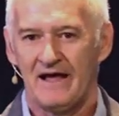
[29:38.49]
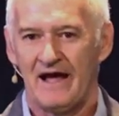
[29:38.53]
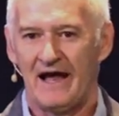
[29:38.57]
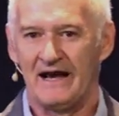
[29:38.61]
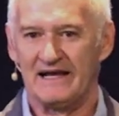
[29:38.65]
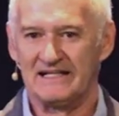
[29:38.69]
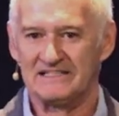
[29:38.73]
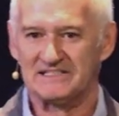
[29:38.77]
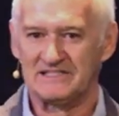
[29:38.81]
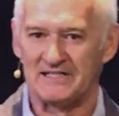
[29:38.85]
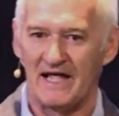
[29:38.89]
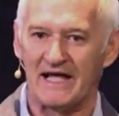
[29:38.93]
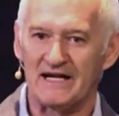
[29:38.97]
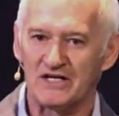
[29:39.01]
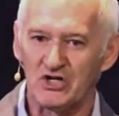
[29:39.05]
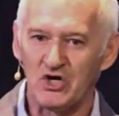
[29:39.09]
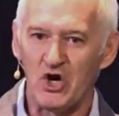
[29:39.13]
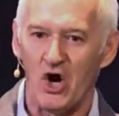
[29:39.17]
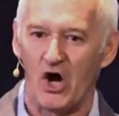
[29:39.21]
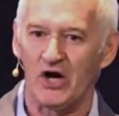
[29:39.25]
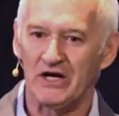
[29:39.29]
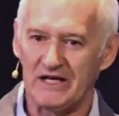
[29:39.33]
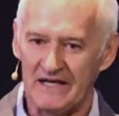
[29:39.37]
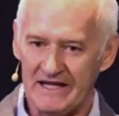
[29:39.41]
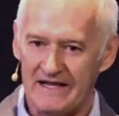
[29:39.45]
And it's that
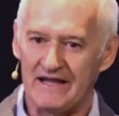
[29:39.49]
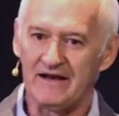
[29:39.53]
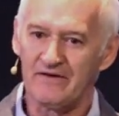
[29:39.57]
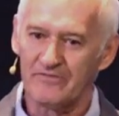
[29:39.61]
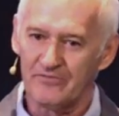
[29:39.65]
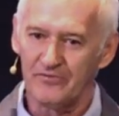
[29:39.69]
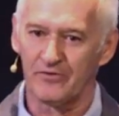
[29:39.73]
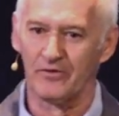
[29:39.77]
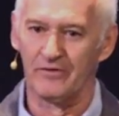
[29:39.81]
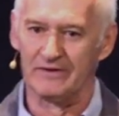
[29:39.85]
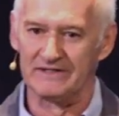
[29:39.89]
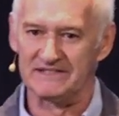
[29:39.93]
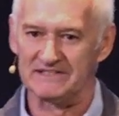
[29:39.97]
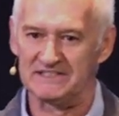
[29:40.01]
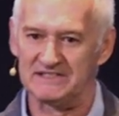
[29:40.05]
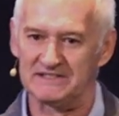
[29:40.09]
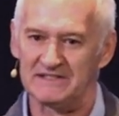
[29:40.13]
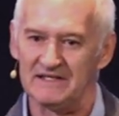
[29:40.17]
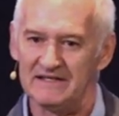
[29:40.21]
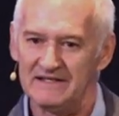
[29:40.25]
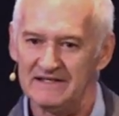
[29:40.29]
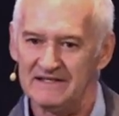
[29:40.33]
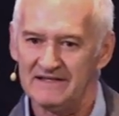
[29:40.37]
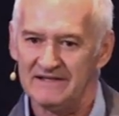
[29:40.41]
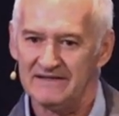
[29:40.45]
godly
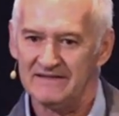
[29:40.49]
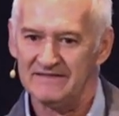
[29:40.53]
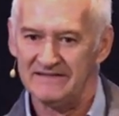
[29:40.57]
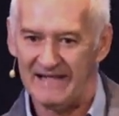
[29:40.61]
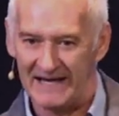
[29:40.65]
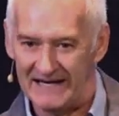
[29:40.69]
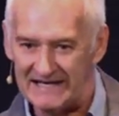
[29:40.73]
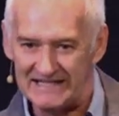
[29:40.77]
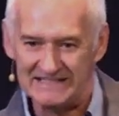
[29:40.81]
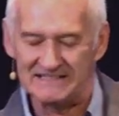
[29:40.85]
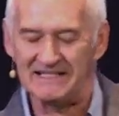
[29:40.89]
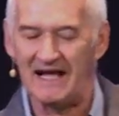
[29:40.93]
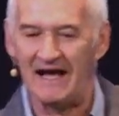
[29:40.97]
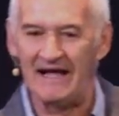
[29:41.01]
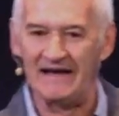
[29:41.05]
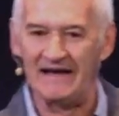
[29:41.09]
influence that he's